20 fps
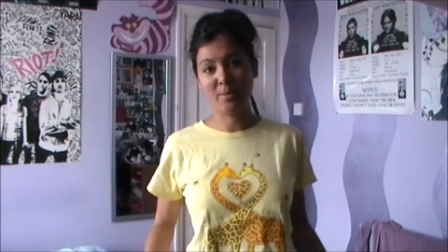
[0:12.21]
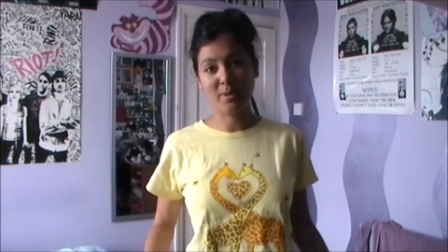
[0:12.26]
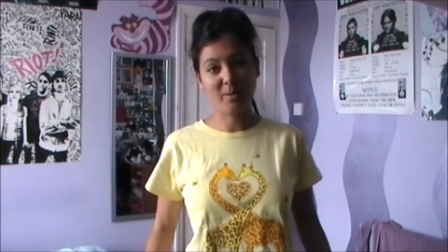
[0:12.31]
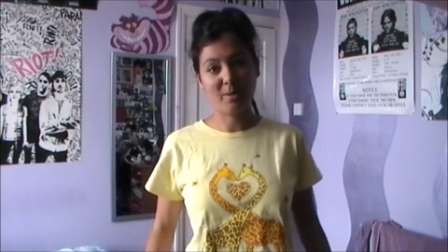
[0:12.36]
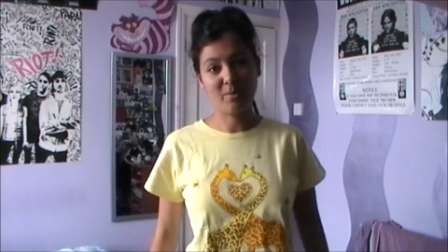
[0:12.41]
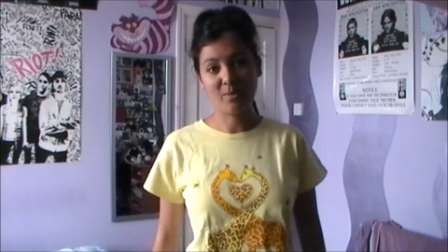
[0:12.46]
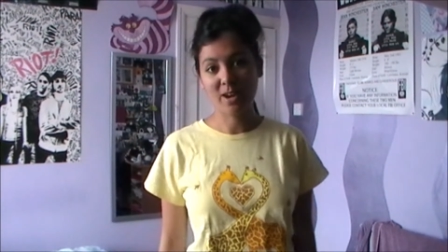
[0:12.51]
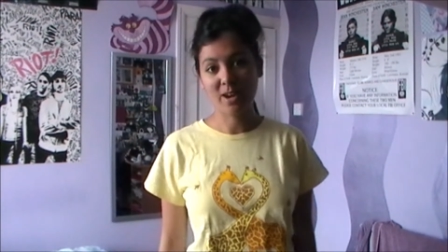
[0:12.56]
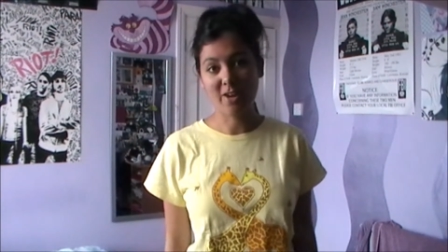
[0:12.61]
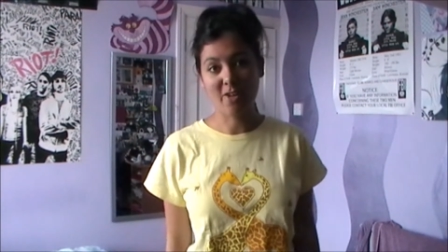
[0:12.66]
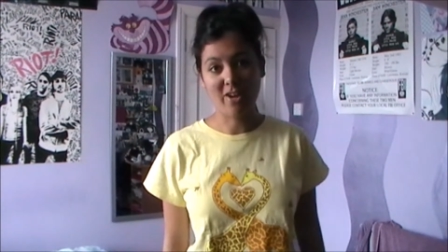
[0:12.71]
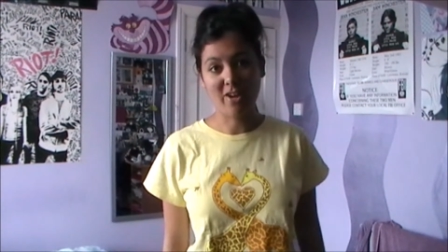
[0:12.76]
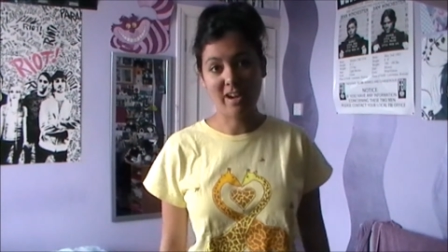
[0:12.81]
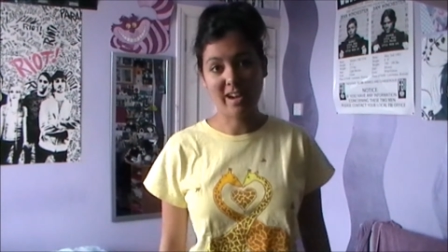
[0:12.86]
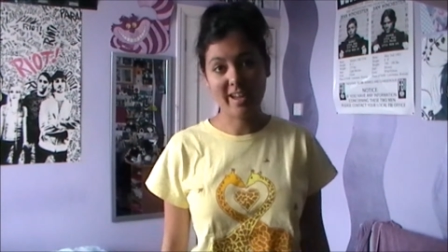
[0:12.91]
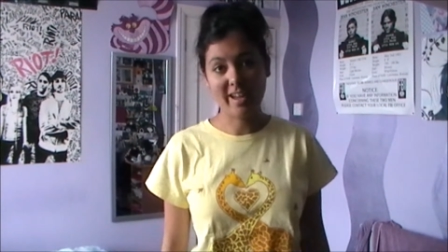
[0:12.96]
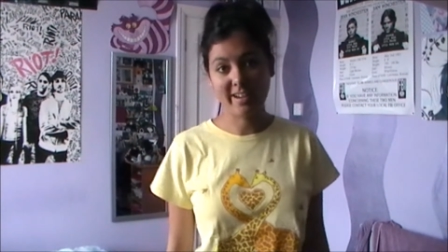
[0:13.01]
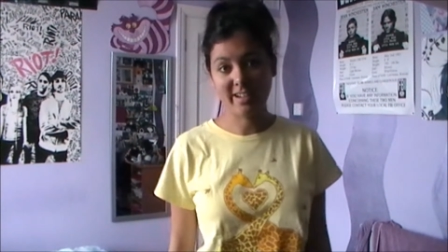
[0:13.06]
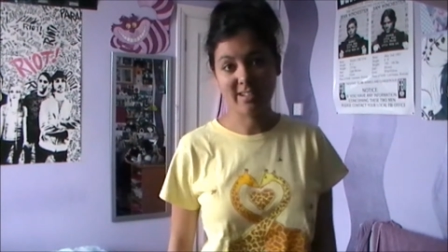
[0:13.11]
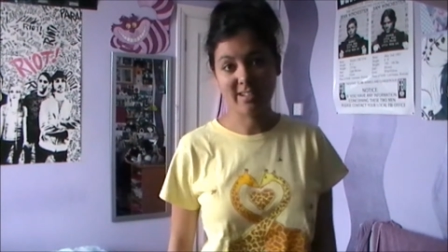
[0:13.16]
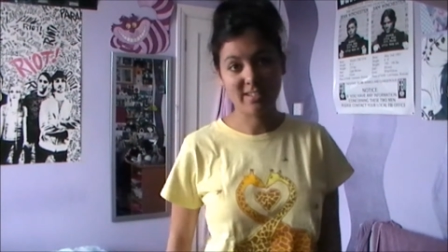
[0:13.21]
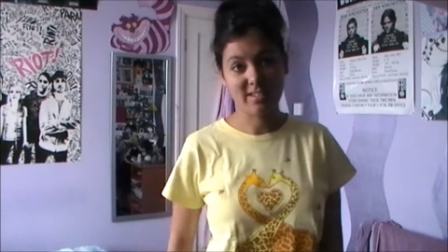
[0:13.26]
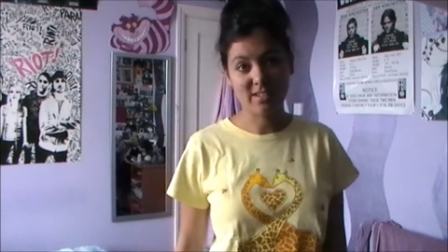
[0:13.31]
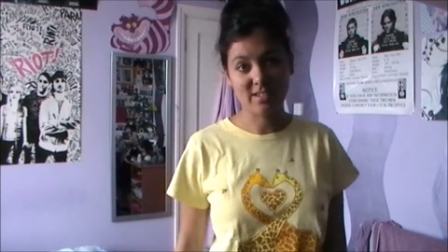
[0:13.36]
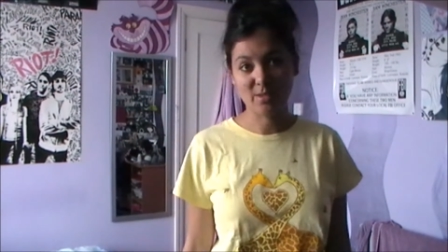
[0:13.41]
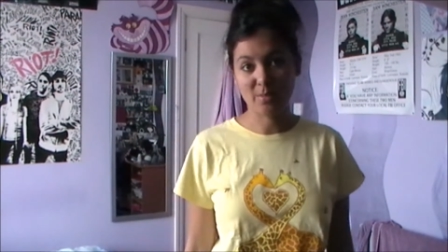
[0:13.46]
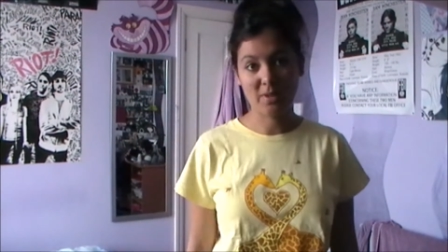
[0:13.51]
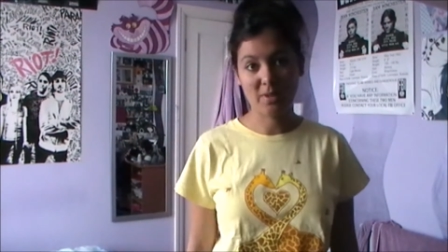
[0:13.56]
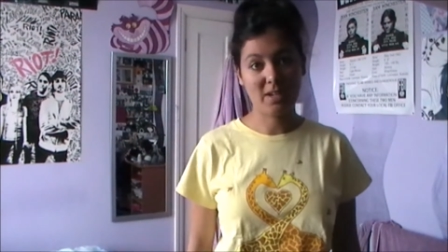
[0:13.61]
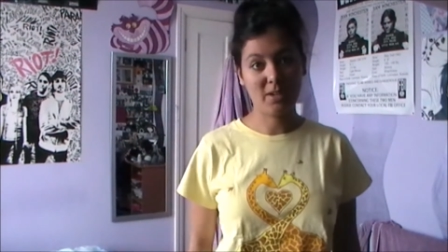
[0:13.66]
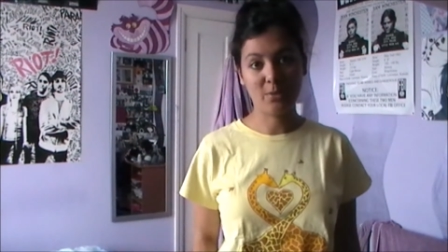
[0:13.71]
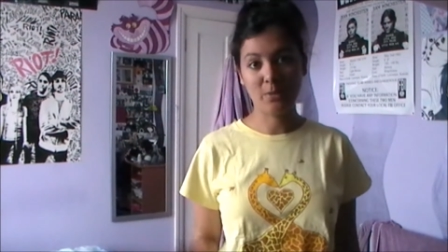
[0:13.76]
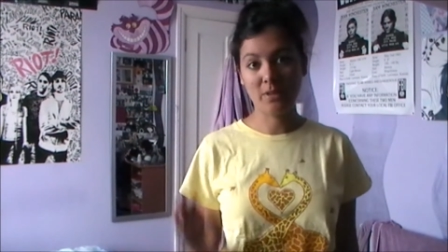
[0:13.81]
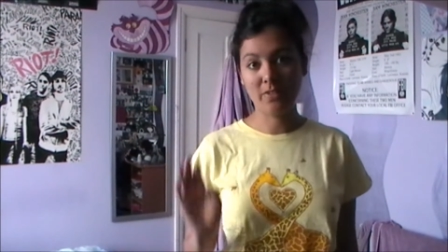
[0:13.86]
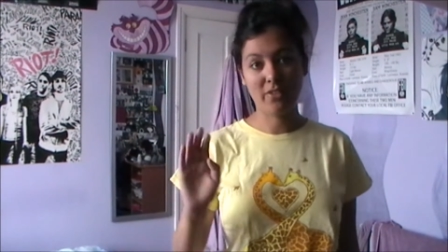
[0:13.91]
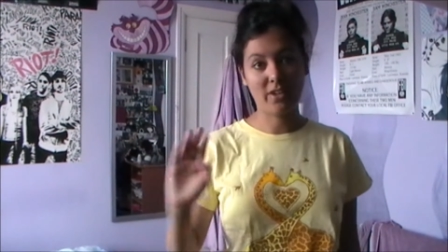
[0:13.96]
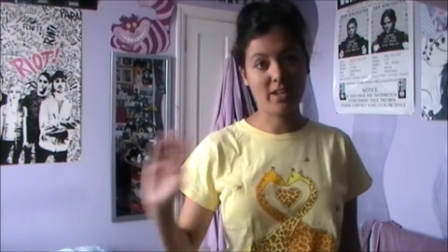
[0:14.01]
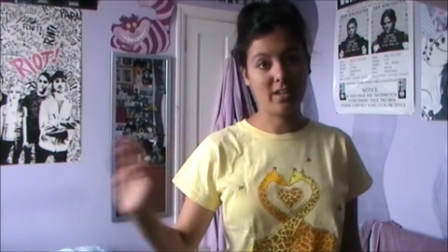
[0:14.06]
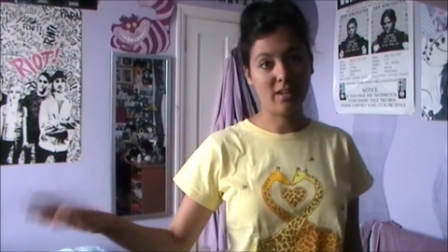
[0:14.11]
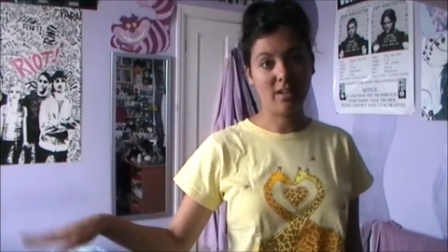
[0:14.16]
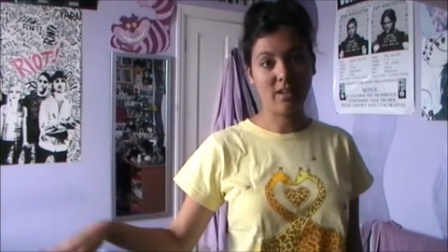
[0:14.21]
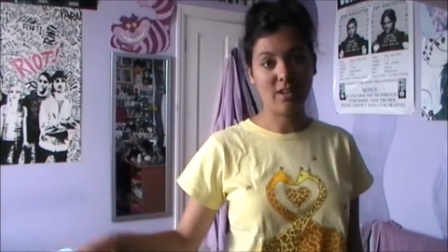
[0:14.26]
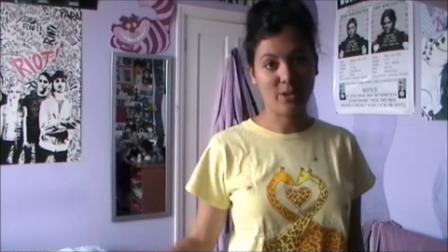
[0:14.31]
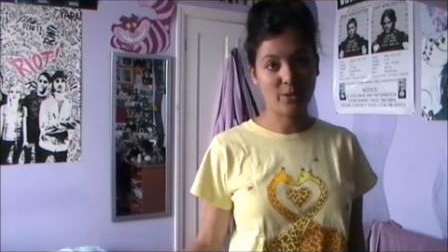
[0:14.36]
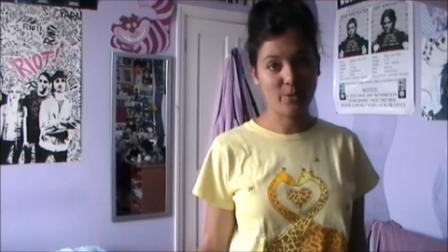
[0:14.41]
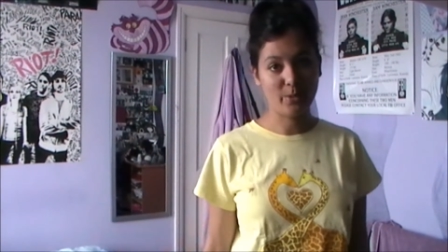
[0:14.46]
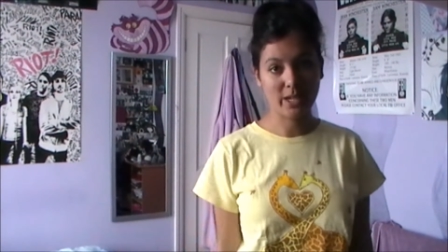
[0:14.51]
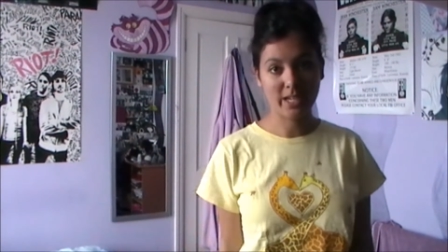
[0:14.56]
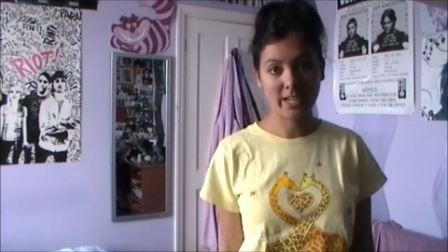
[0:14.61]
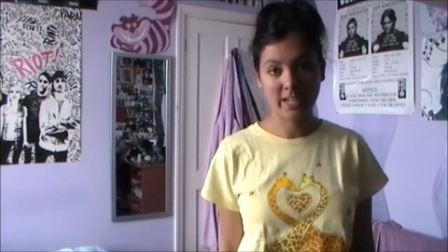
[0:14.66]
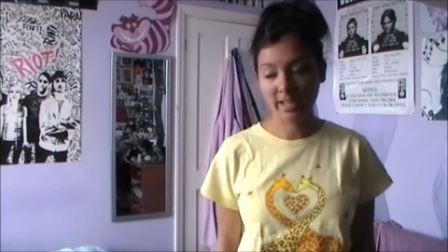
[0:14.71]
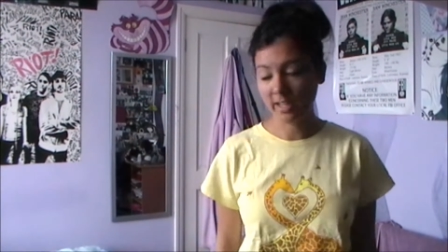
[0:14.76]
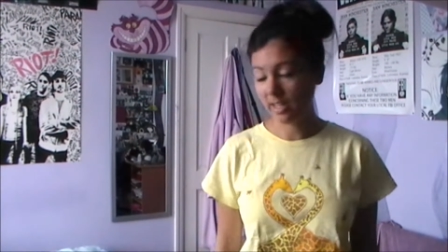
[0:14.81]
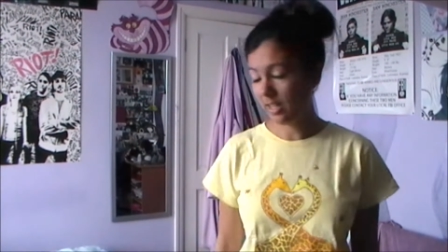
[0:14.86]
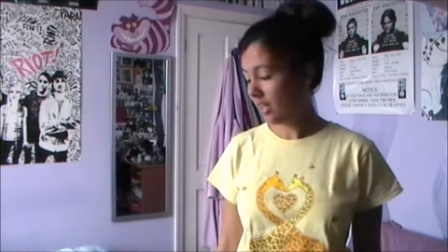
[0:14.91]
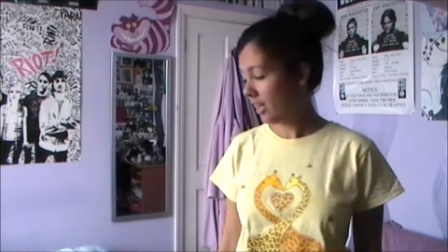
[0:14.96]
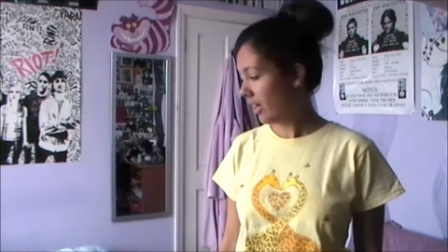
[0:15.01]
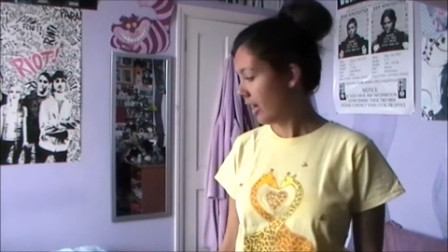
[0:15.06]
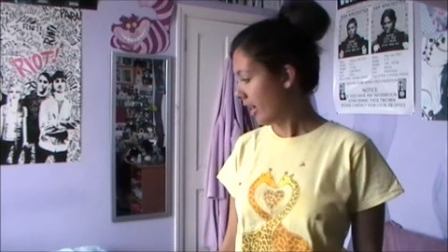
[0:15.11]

but I'm wearing leggings as well. We've hit a low here.